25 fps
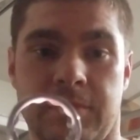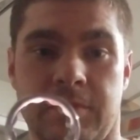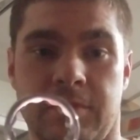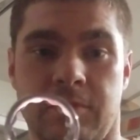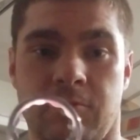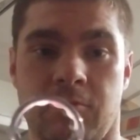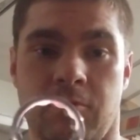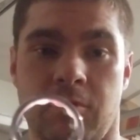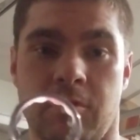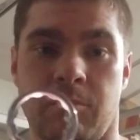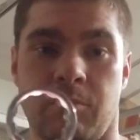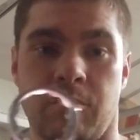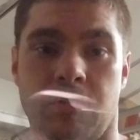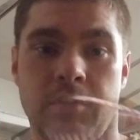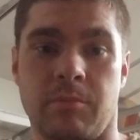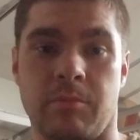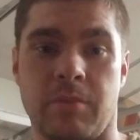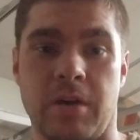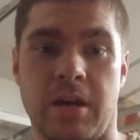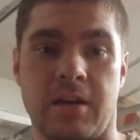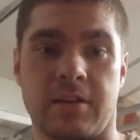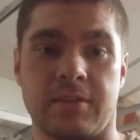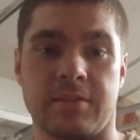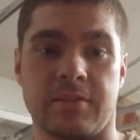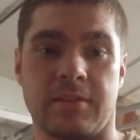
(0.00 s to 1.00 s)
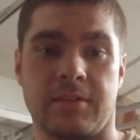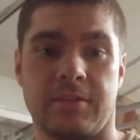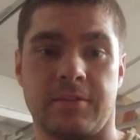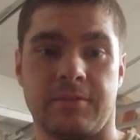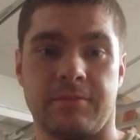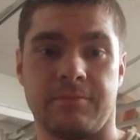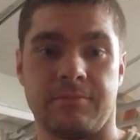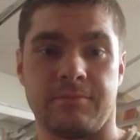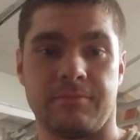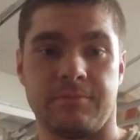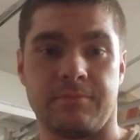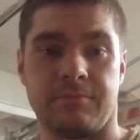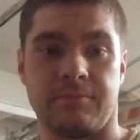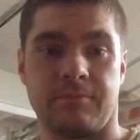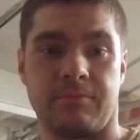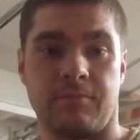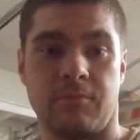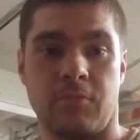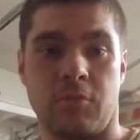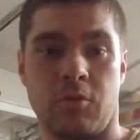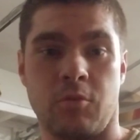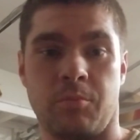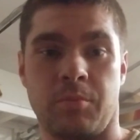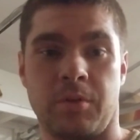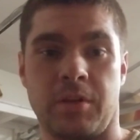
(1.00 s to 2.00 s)
12-point box end,
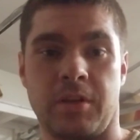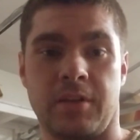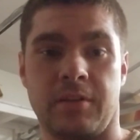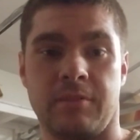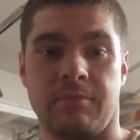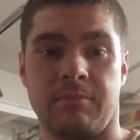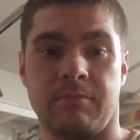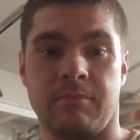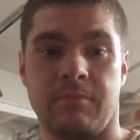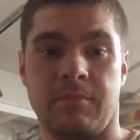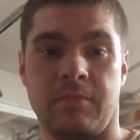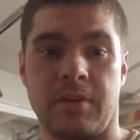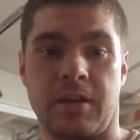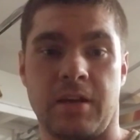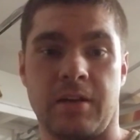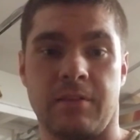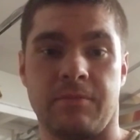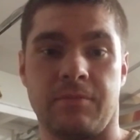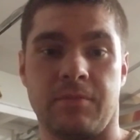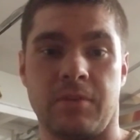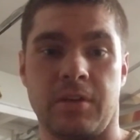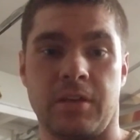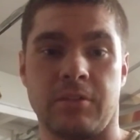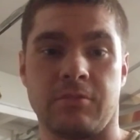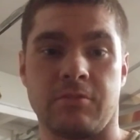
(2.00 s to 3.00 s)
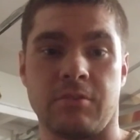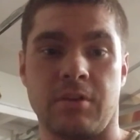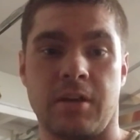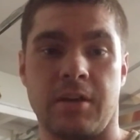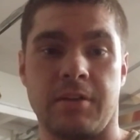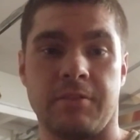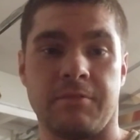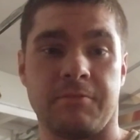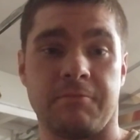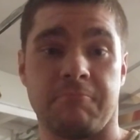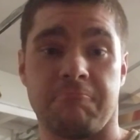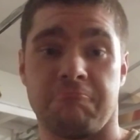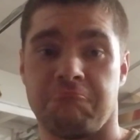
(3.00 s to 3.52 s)
open end, non-flank drive.